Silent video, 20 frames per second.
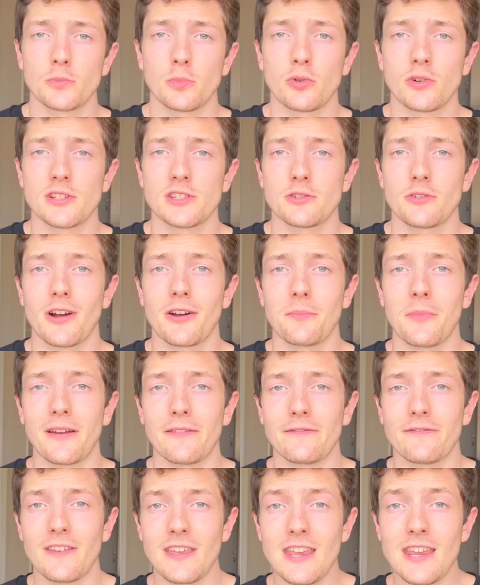points around my
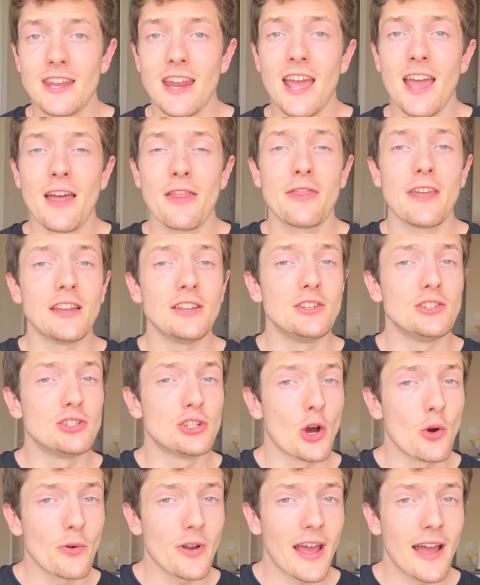feet, they
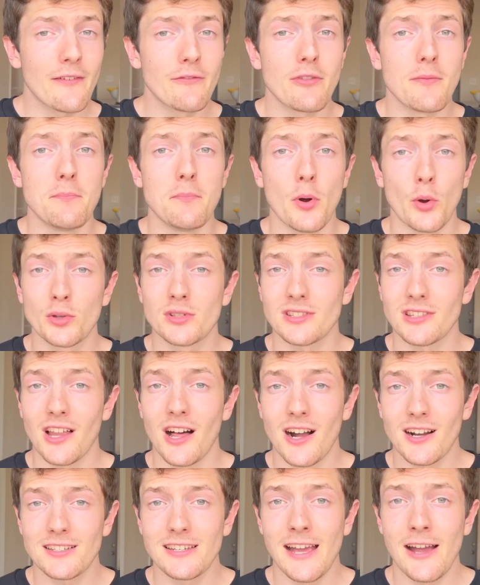don't have the most
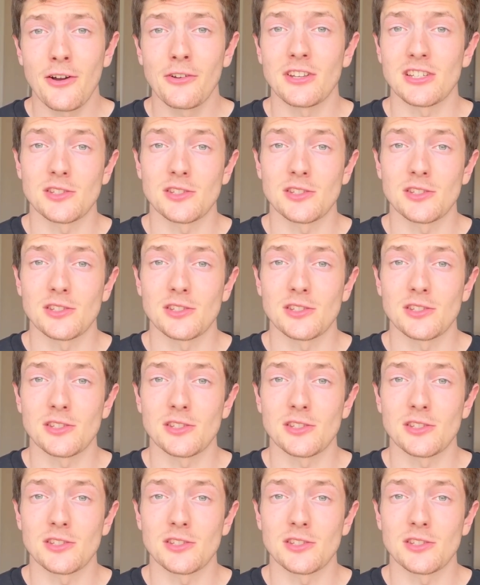lockdown,